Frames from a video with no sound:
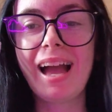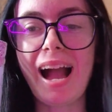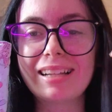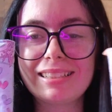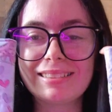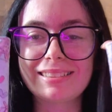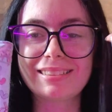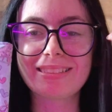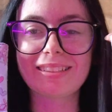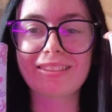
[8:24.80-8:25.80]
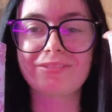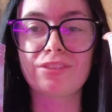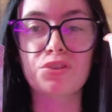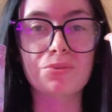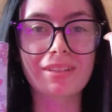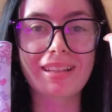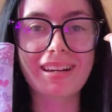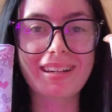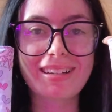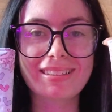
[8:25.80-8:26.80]
I needed to like
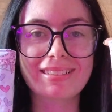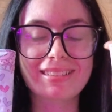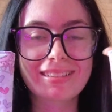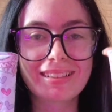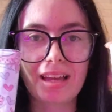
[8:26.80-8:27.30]
visualize.